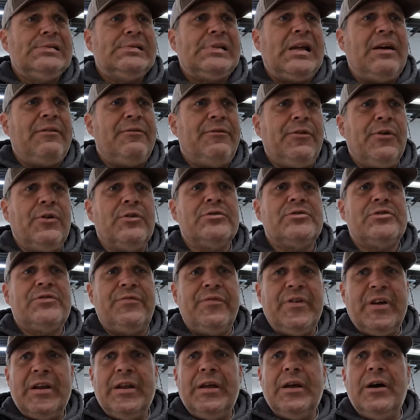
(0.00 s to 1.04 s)
that first
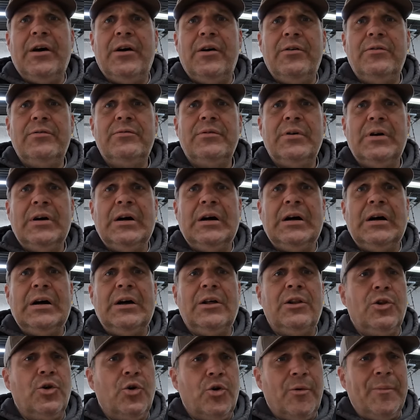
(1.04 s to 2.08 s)
video,
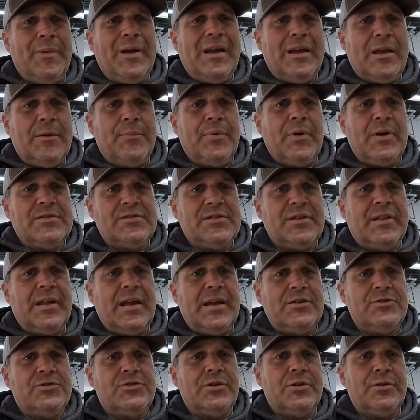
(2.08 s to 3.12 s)
lure making
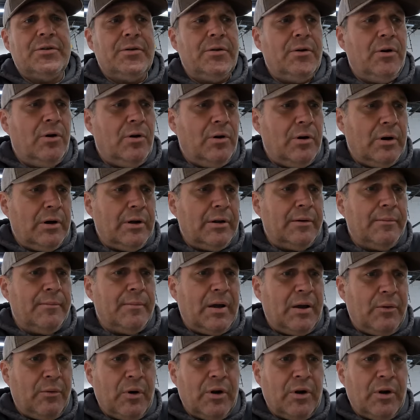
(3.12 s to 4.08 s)
presentation on my